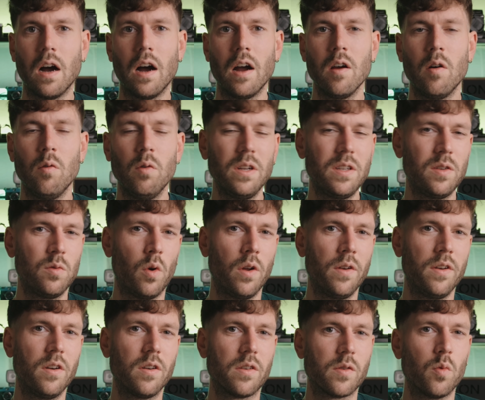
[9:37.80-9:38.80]
I always
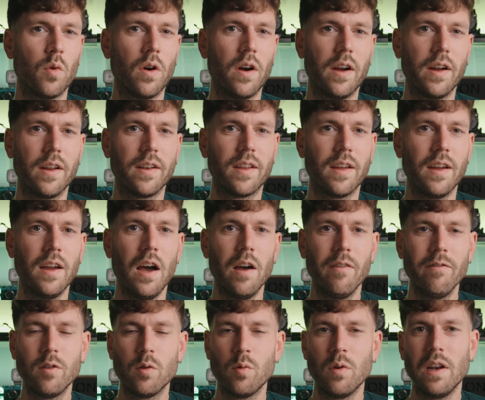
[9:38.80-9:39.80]
wondered why they
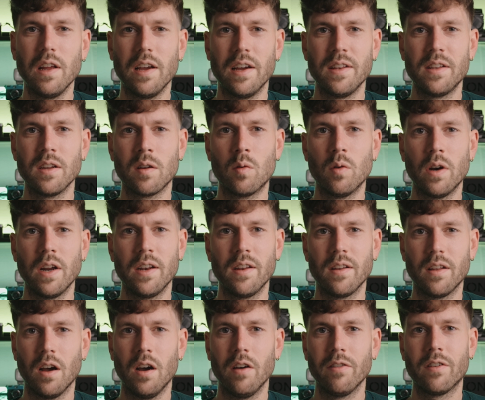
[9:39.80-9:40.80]
haven't really
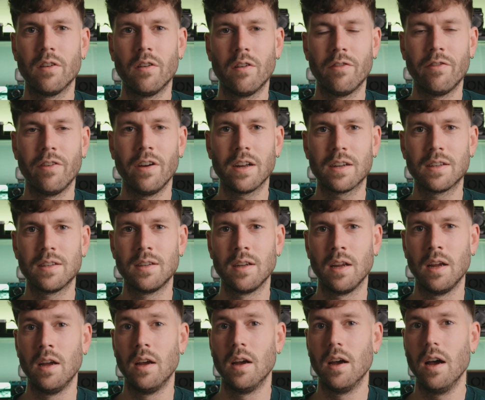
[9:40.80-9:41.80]
integrated After Effects
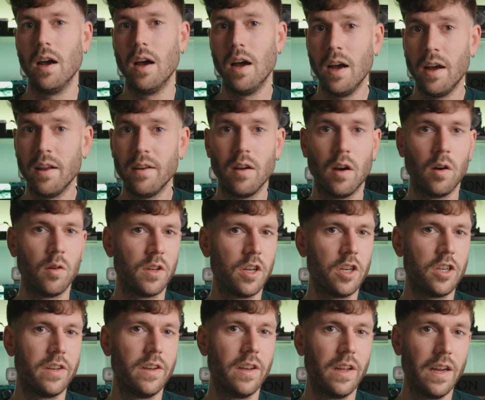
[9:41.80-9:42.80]
and
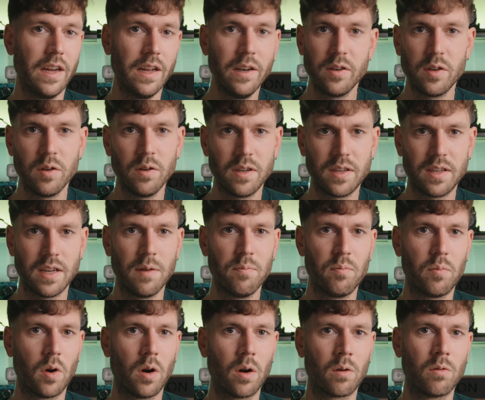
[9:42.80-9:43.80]
Audition into the same
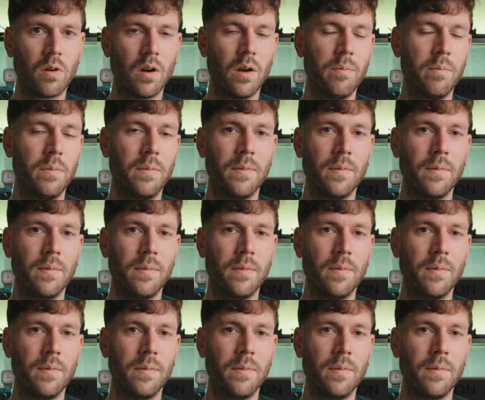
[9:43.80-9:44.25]
program.